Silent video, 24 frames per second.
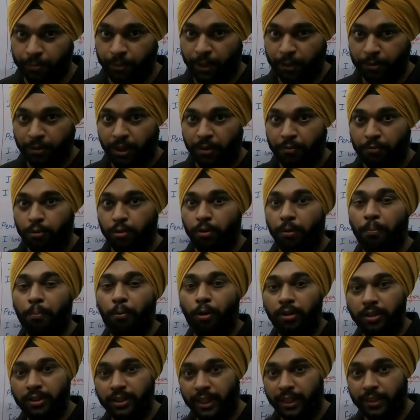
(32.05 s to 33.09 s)
when you have to
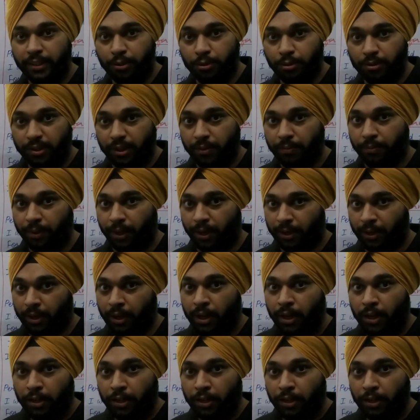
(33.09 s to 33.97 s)
apologize to someone.